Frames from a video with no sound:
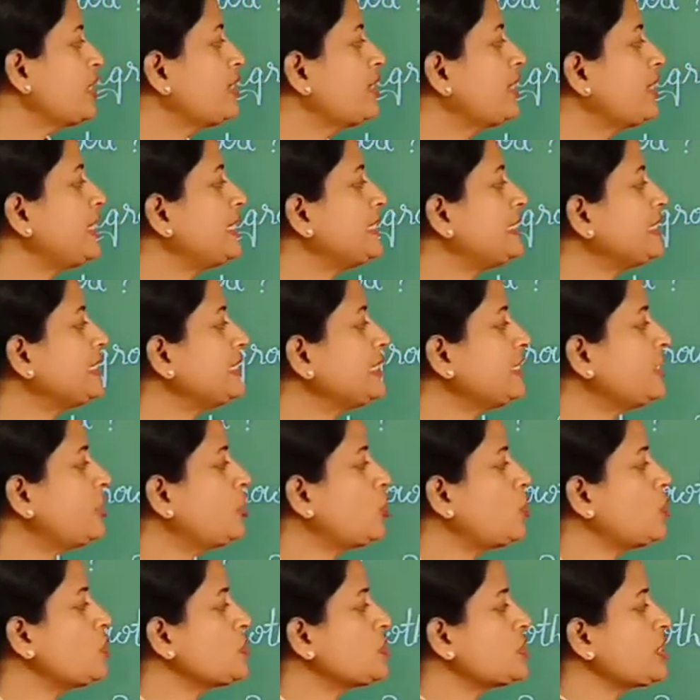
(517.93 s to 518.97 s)
Kitten
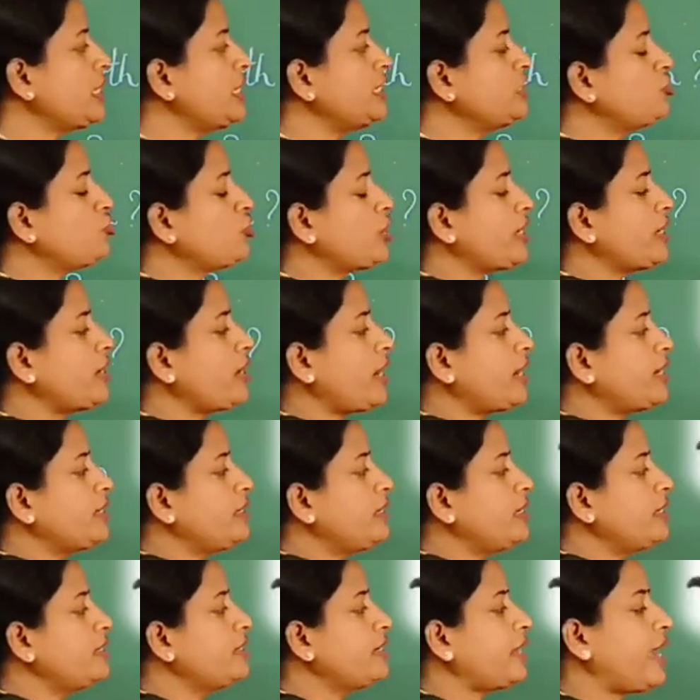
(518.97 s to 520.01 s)
grows into an
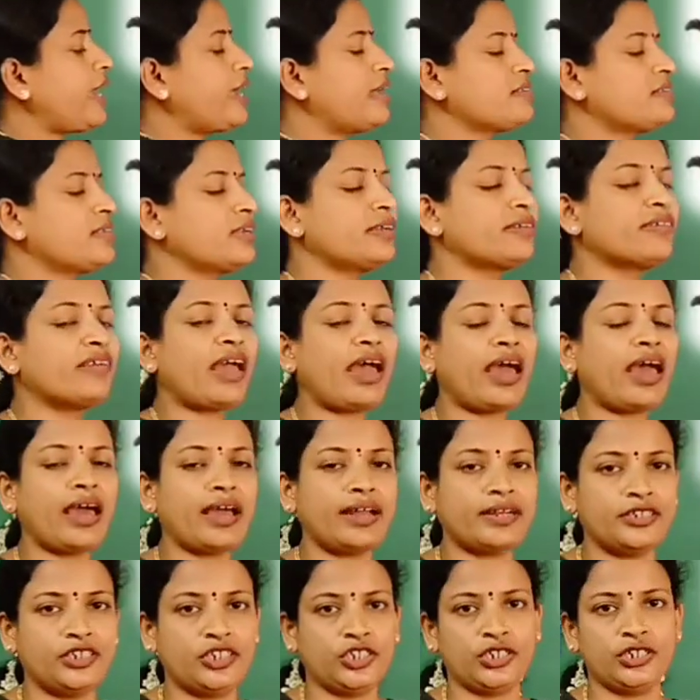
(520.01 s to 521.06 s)
adult as a
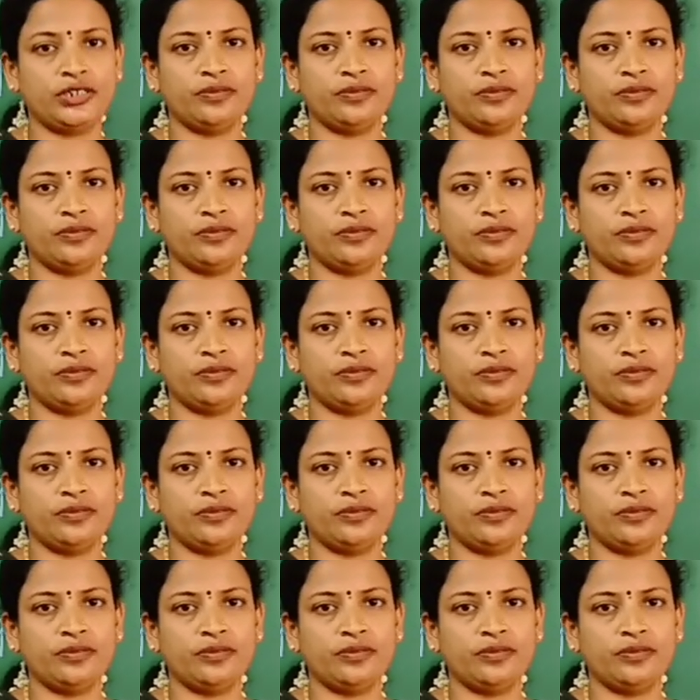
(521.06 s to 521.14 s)
cat.